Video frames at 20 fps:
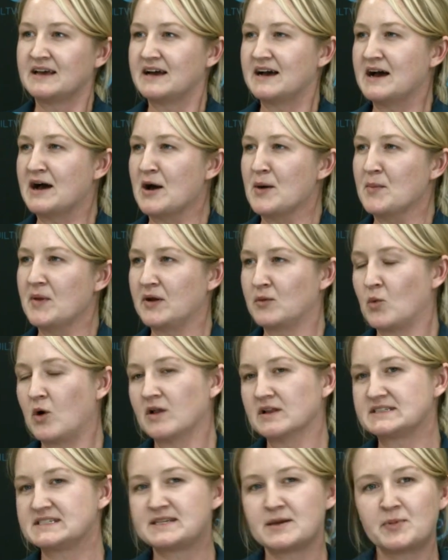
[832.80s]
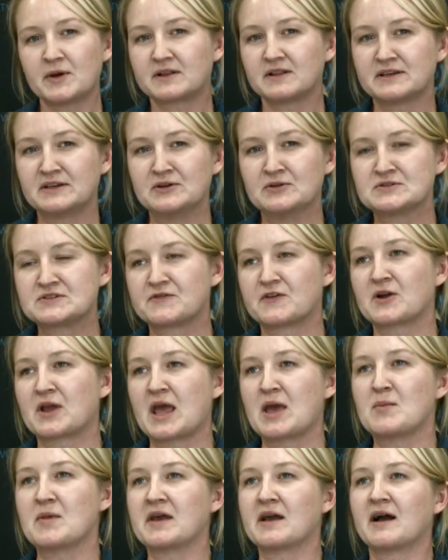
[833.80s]
And while it's typically used for
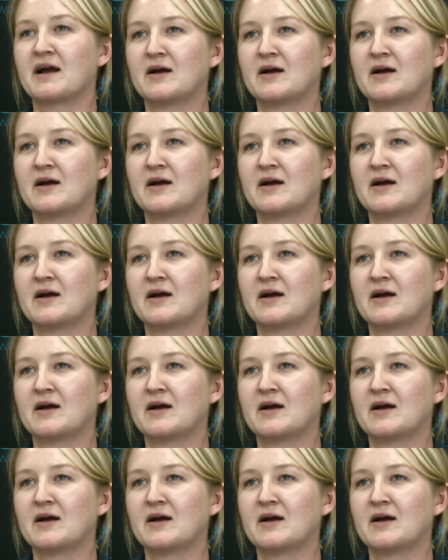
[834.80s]
gaming,